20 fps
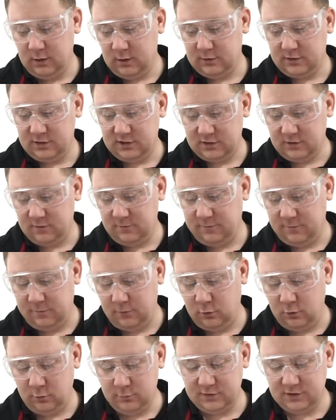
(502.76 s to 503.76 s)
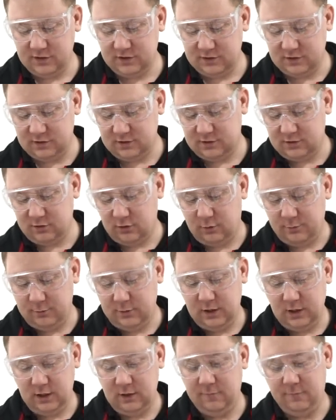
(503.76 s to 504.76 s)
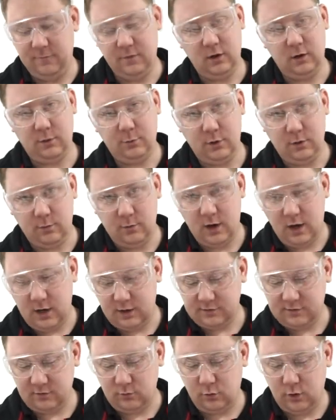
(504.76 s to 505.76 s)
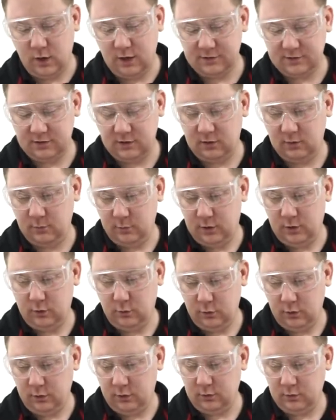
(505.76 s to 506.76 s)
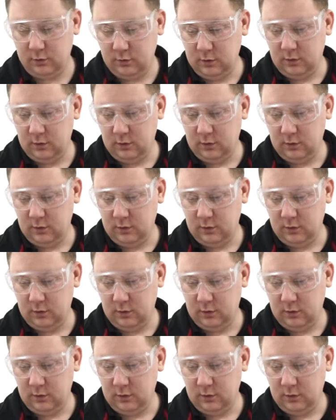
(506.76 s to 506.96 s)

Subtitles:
Just a film, just to stop any fingerprint marks from rusting the metalwork.